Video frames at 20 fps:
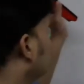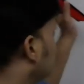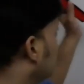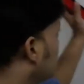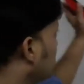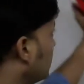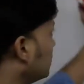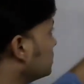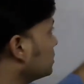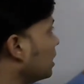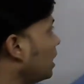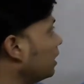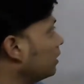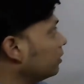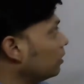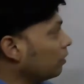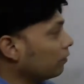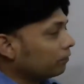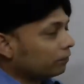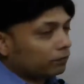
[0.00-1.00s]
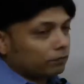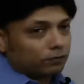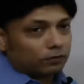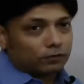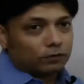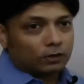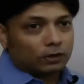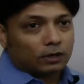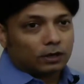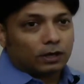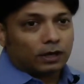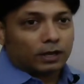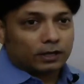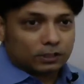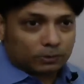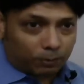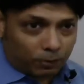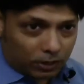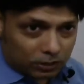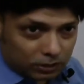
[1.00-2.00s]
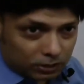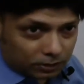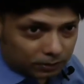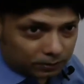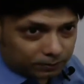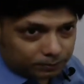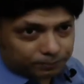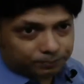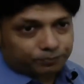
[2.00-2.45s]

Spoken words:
such kind of expression.